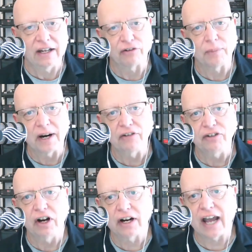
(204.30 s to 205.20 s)
Now,
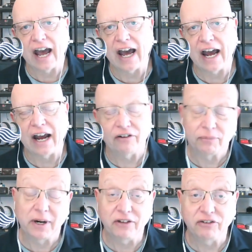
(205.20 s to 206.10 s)
SmartSDR CAT, uh,
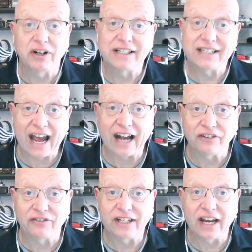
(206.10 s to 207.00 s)
SmartSDR
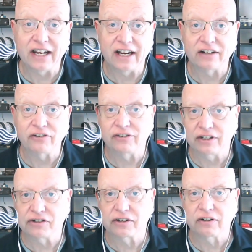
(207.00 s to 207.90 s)
DAX, DAX,
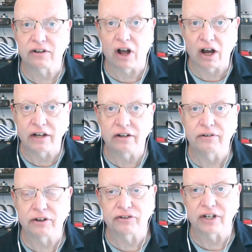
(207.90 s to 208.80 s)
Digital
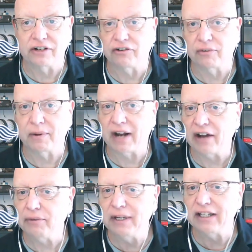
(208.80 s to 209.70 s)
Audio Exchange is about
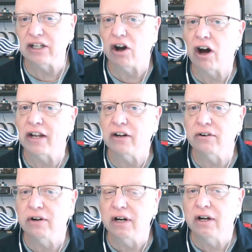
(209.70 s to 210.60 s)
how do we get the
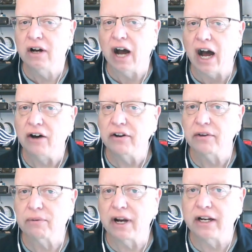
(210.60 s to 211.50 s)
audio out
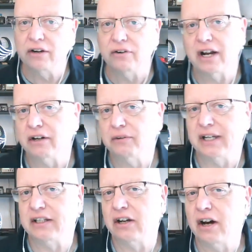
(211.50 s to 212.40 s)
of the radio and how do
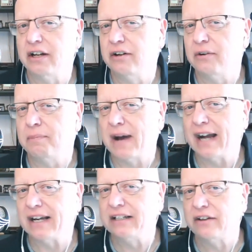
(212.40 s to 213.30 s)
we get the audio
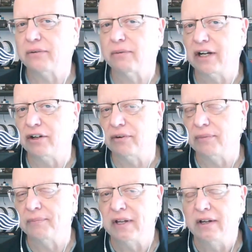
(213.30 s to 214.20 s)
back into the
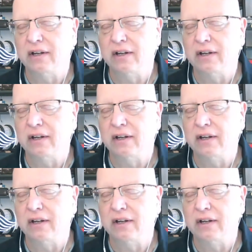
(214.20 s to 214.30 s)
radio?